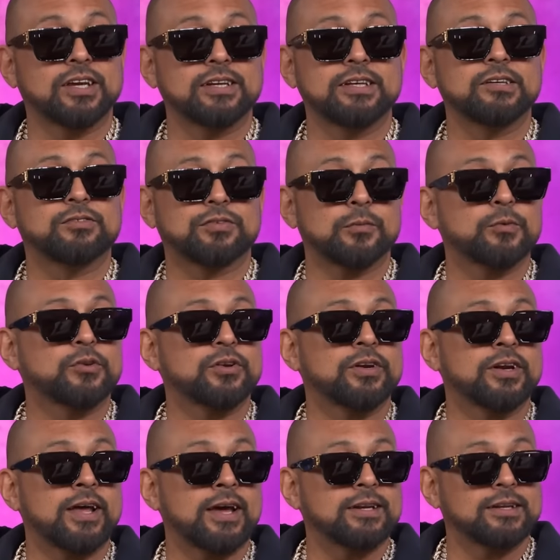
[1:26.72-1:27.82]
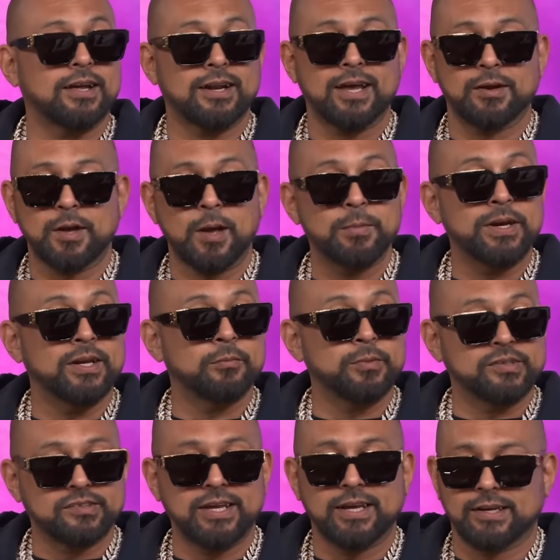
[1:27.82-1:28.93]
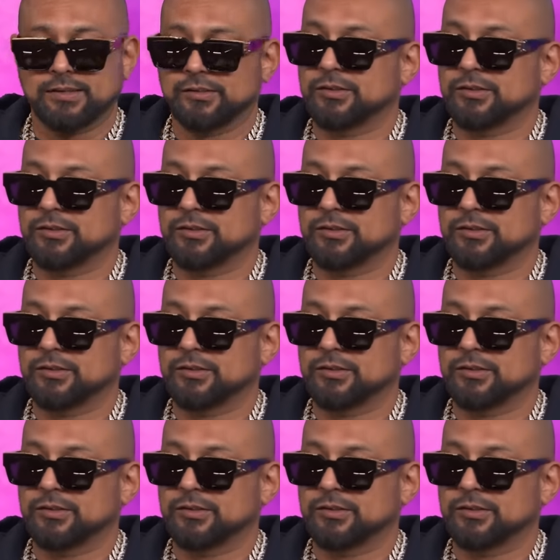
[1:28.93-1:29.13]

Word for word: said he's from Trinidad, and I made a mistake.